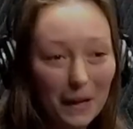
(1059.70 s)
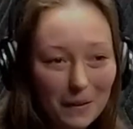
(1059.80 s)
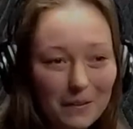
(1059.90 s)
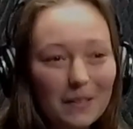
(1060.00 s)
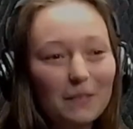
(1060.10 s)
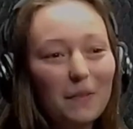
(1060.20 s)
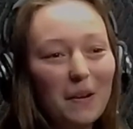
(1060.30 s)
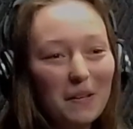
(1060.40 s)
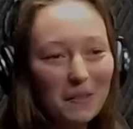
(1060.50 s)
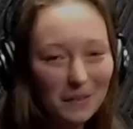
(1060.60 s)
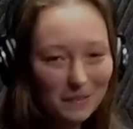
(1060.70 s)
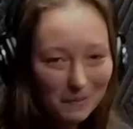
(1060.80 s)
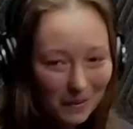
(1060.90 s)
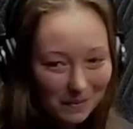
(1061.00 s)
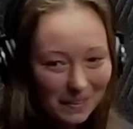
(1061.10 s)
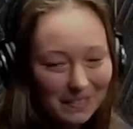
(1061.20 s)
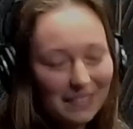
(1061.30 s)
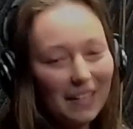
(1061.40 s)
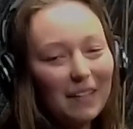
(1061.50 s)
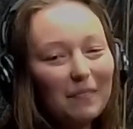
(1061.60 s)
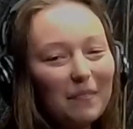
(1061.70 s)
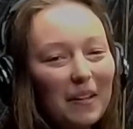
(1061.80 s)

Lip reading: Yep, it's one of those moments. Yep.